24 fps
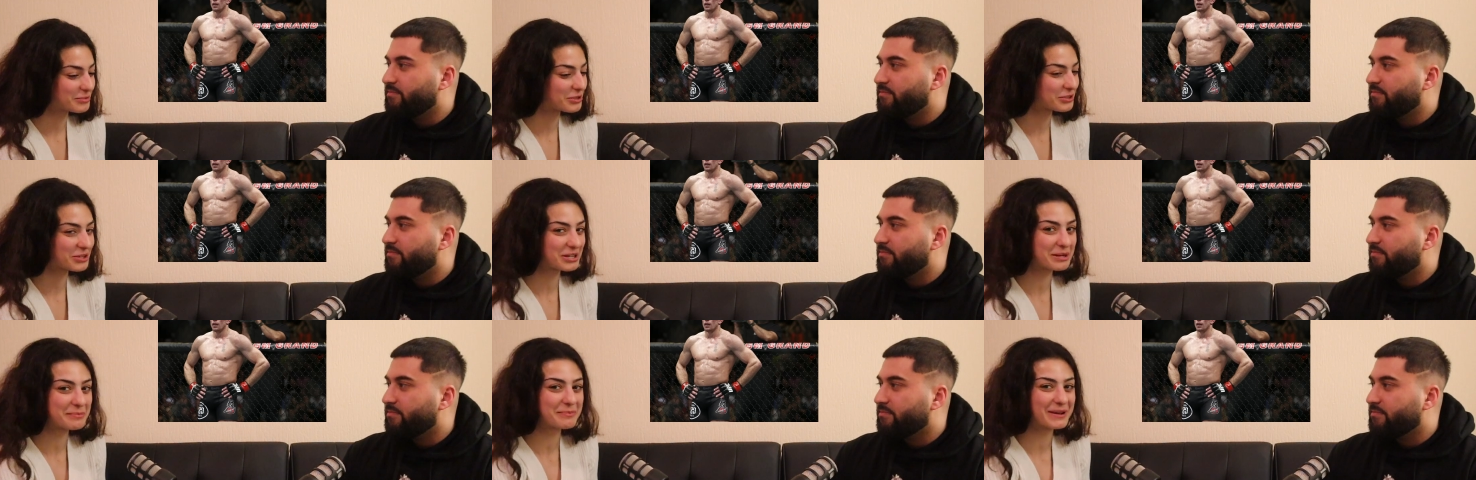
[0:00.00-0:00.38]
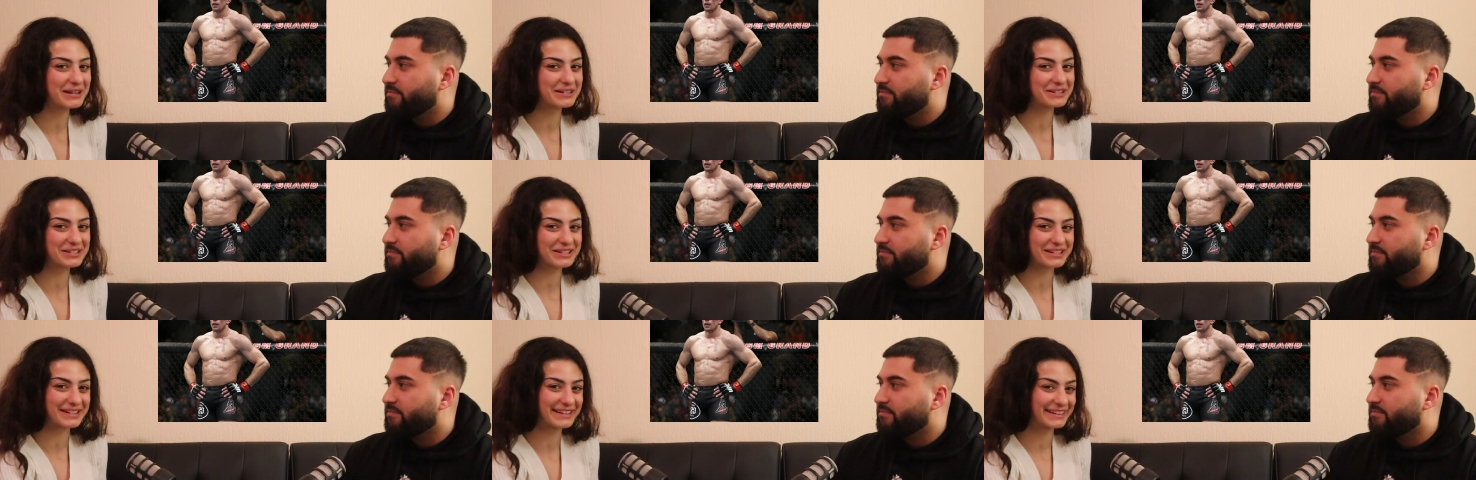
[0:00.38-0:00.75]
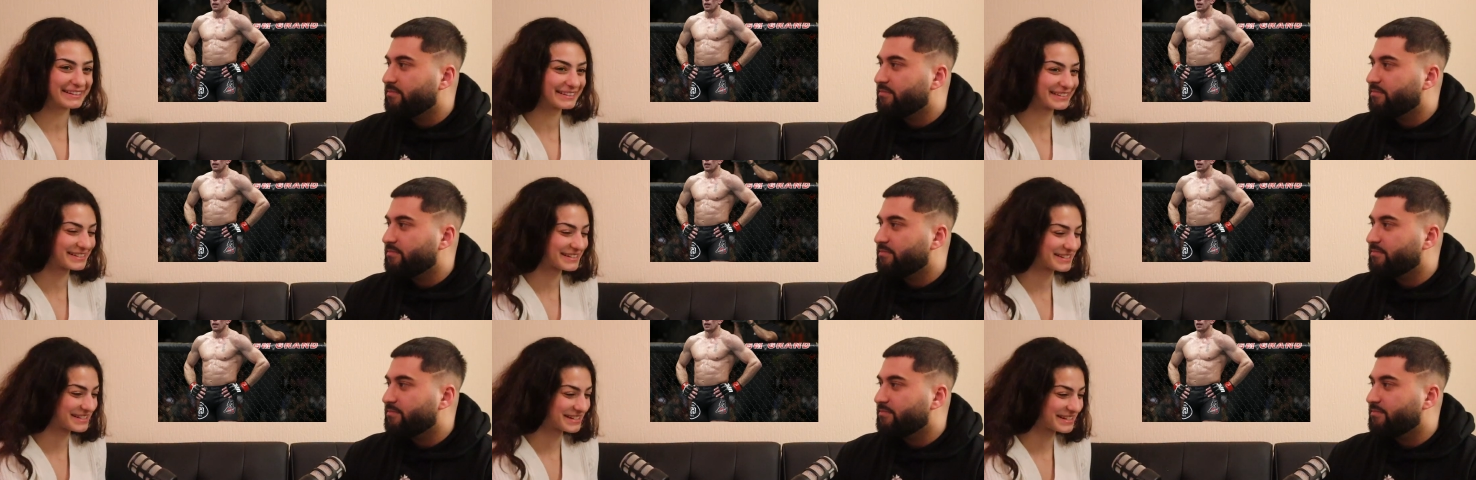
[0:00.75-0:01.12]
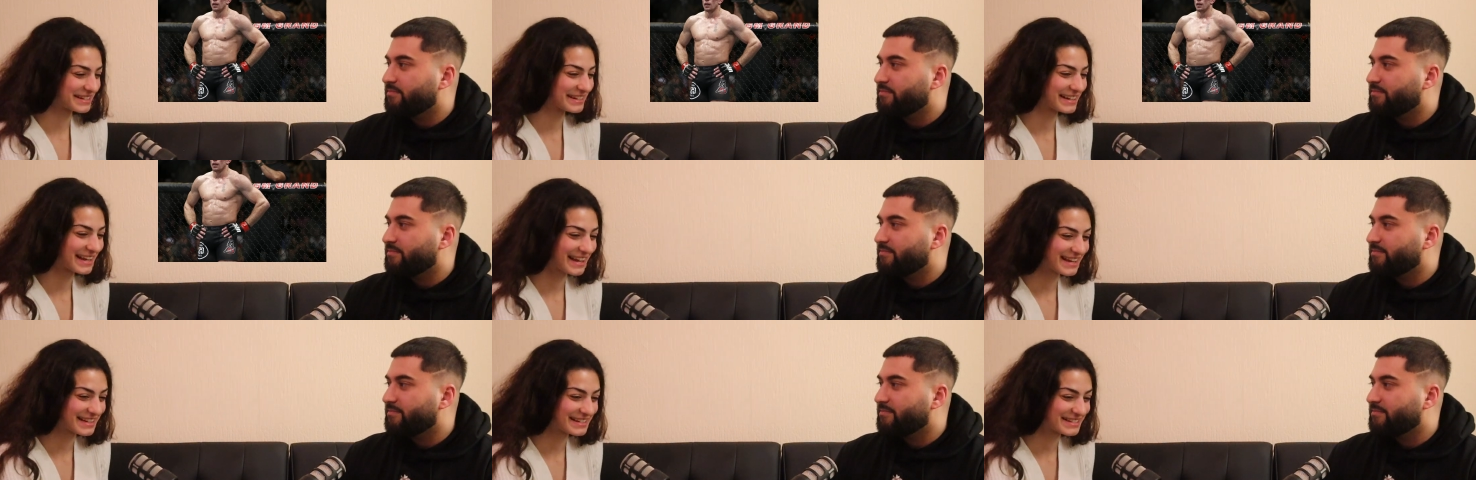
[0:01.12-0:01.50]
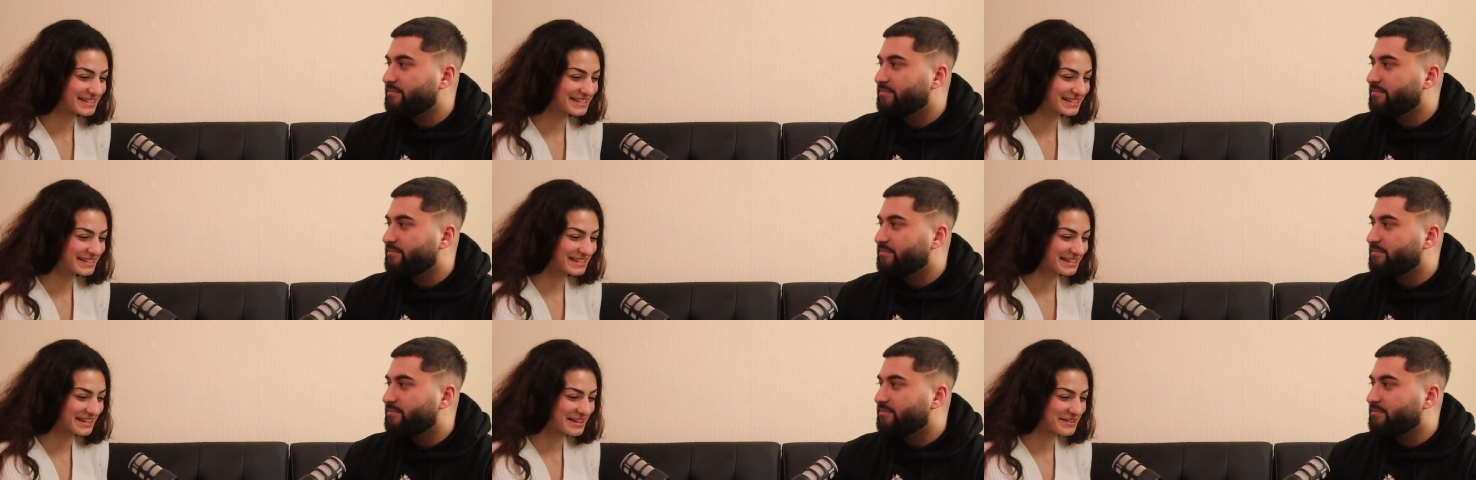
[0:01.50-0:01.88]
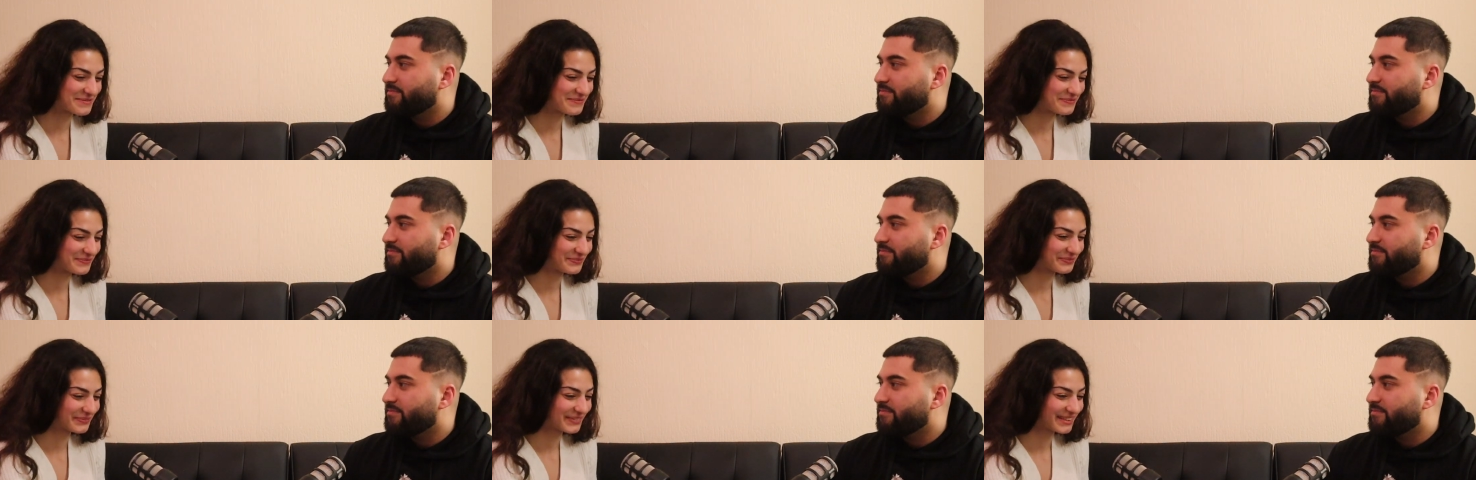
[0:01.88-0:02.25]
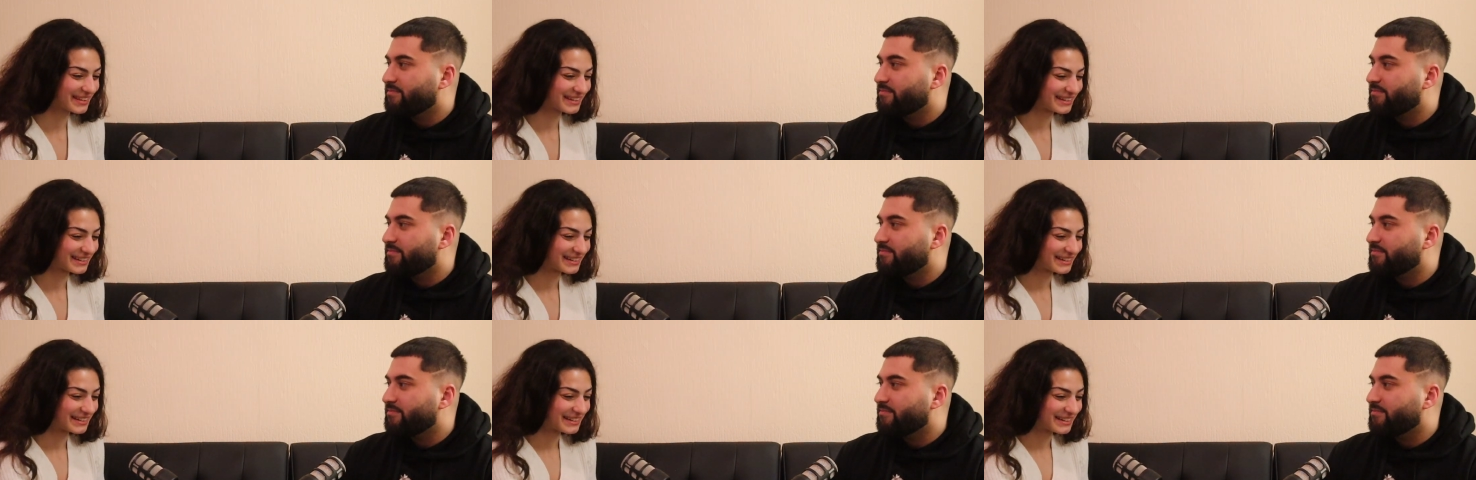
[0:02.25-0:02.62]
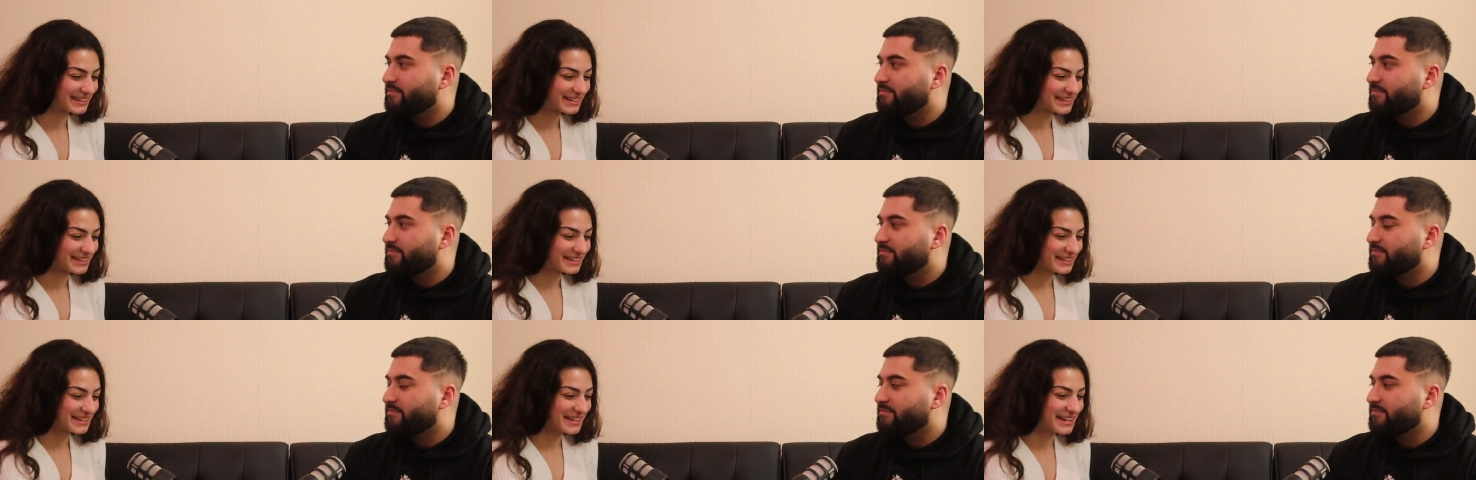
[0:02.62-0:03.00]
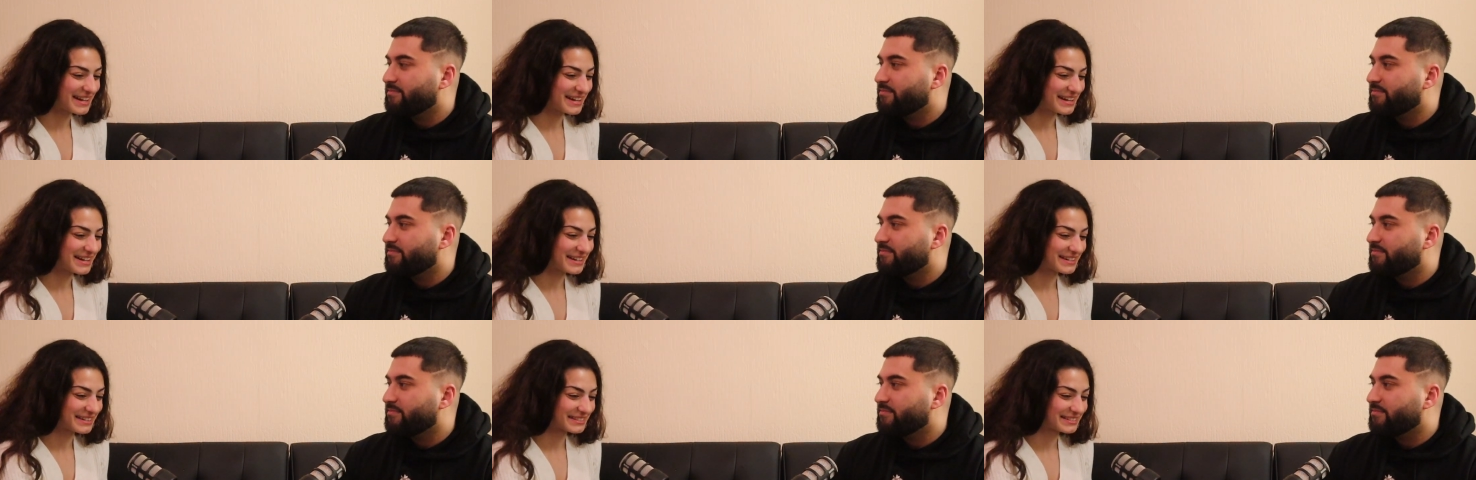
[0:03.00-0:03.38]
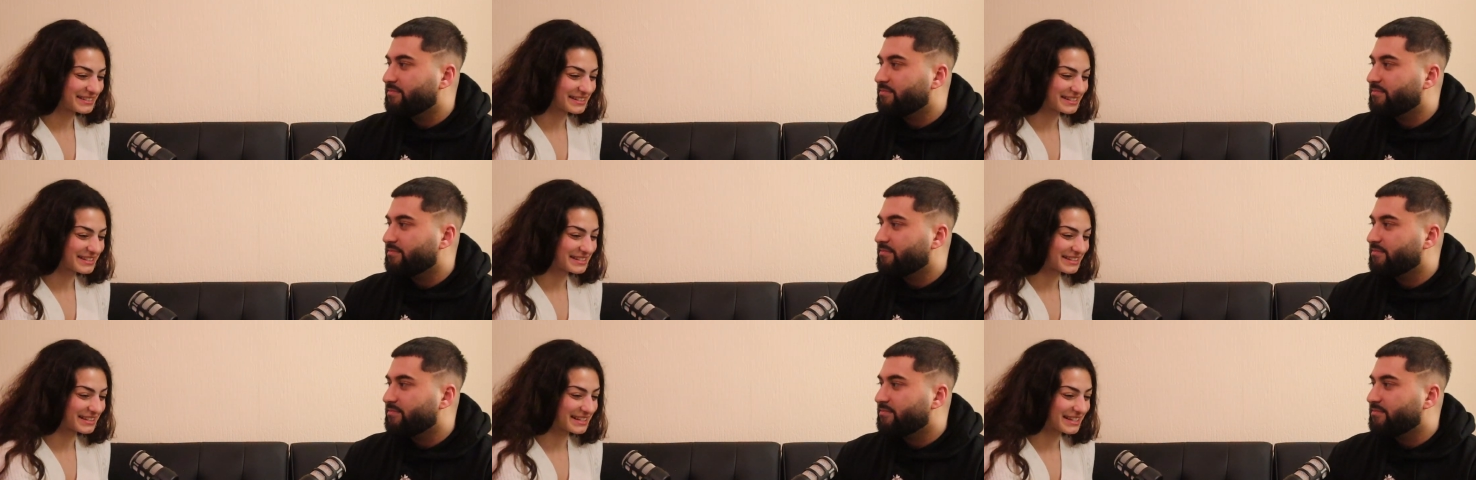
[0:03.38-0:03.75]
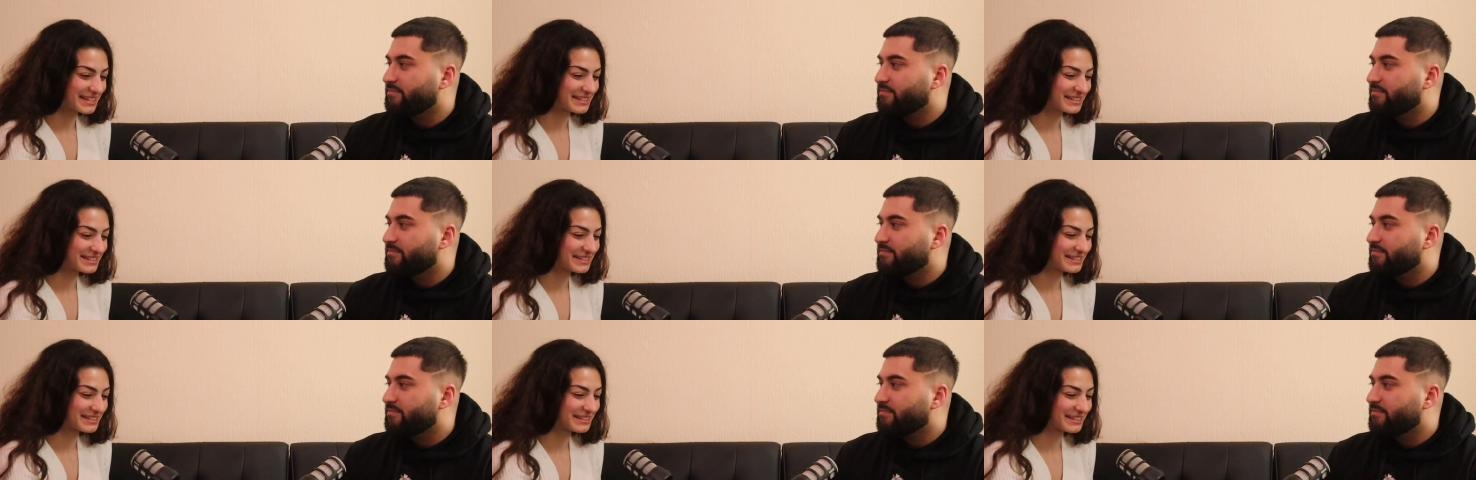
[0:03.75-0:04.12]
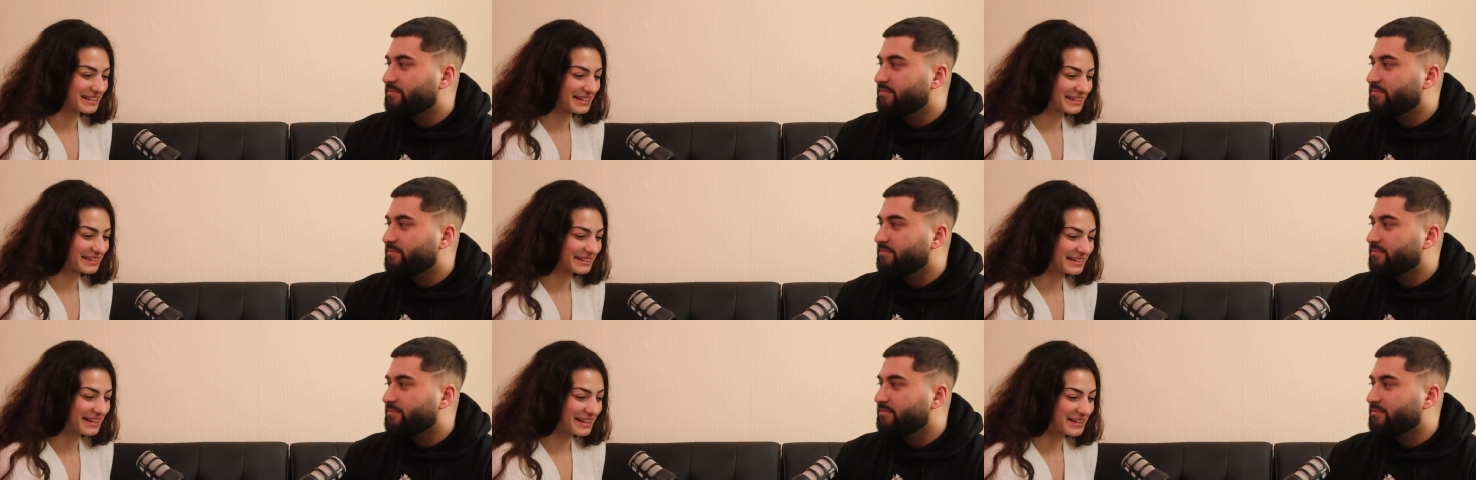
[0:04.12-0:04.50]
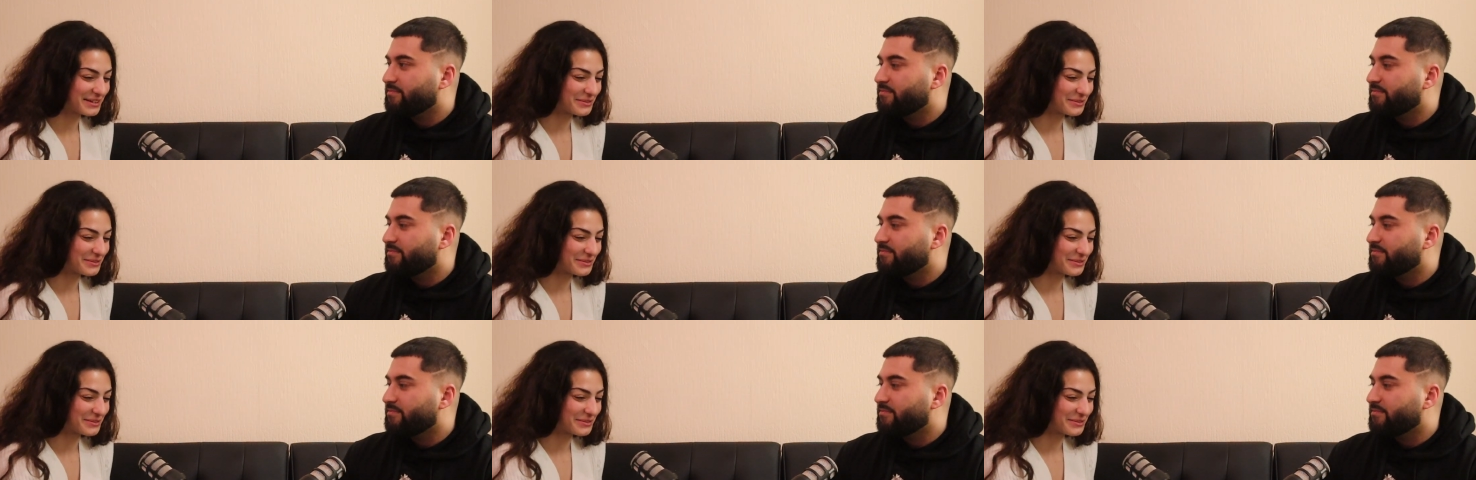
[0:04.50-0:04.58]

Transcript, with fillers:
Speaker 1: I'm not going to mention it just in case. Um, yeah, just in case like